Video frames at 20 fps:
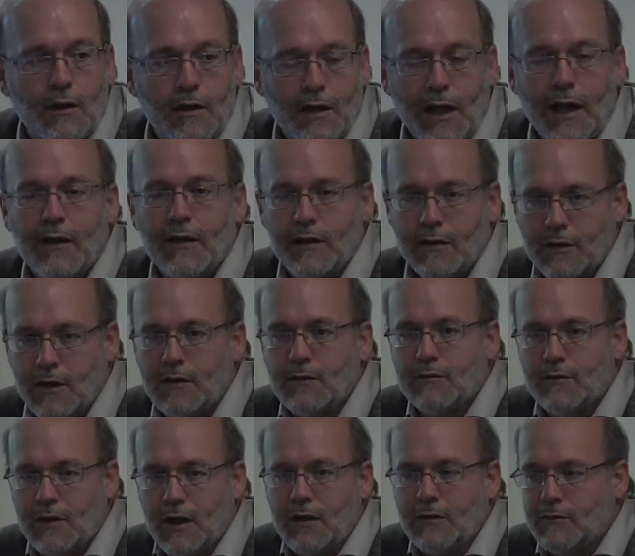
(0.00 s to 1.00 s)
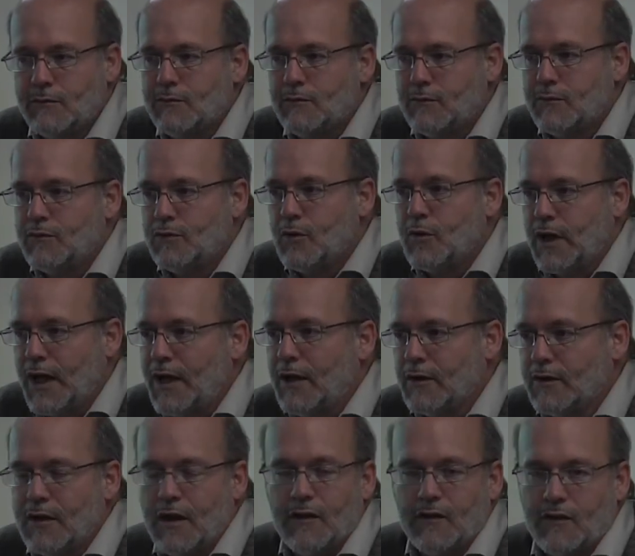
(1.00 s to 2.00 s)
Yeah, they do a
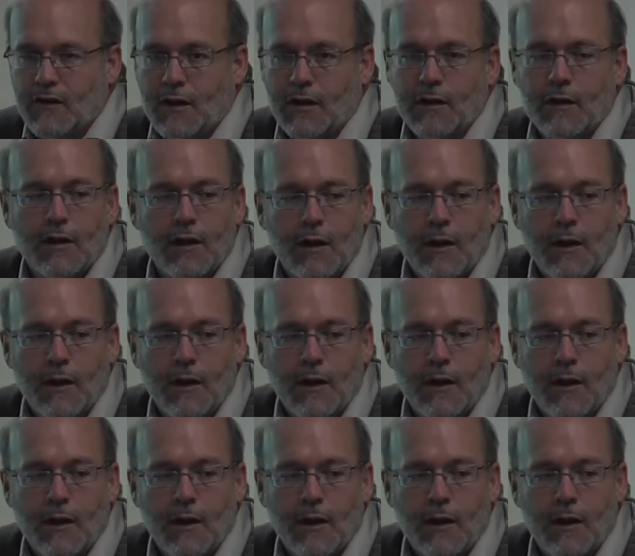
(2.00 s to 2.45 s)
hail testing.